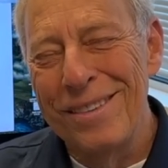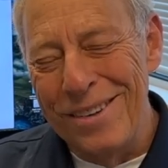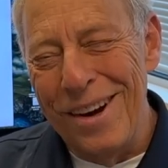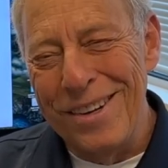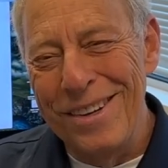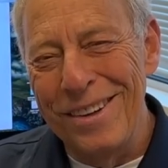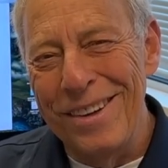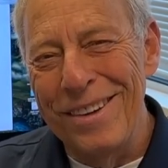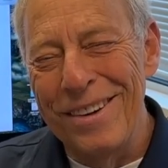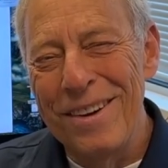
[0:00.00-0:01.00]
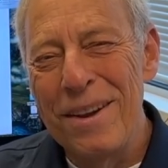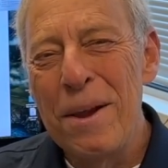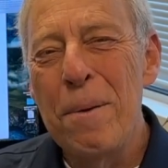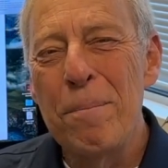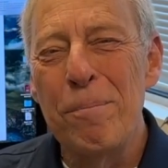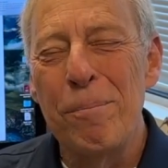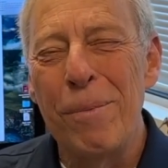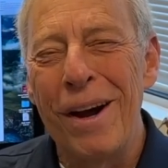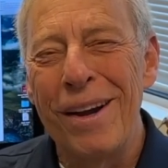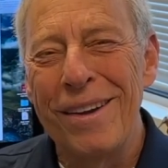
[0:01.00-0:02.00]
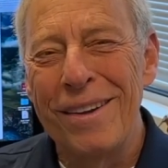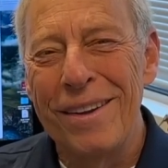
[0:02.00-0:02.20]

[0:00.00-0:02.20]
Talk to you later. Bye.